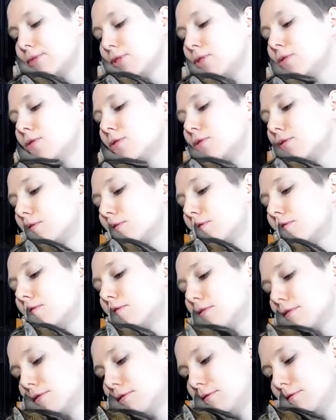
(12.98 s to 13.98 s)
You're so
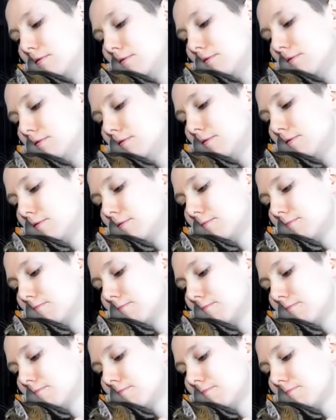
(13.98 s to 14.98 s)
cute.
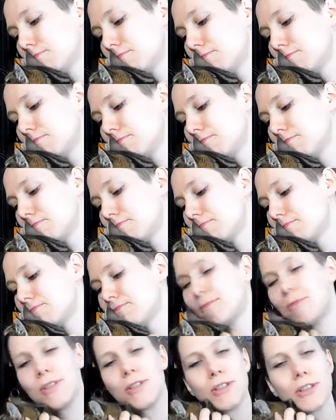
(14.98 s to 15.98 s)

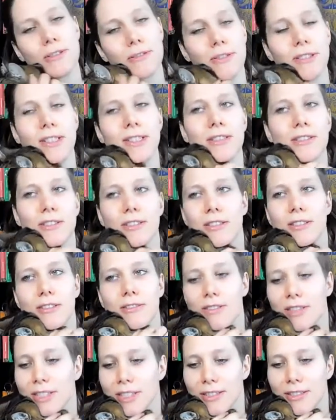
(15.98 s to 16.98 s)
I know that you're so
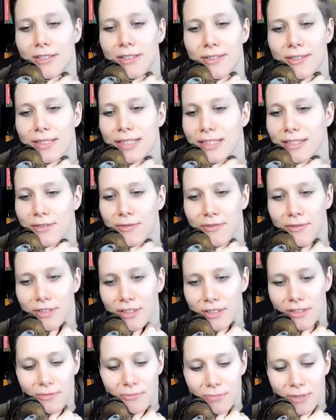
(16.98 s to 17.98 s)
cute, little
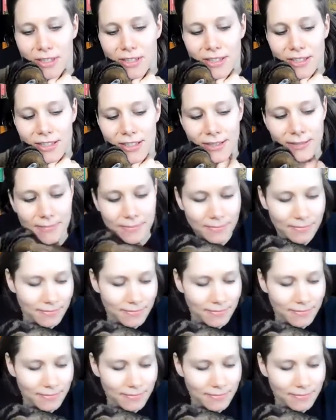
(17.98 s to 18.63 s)
fluff ball.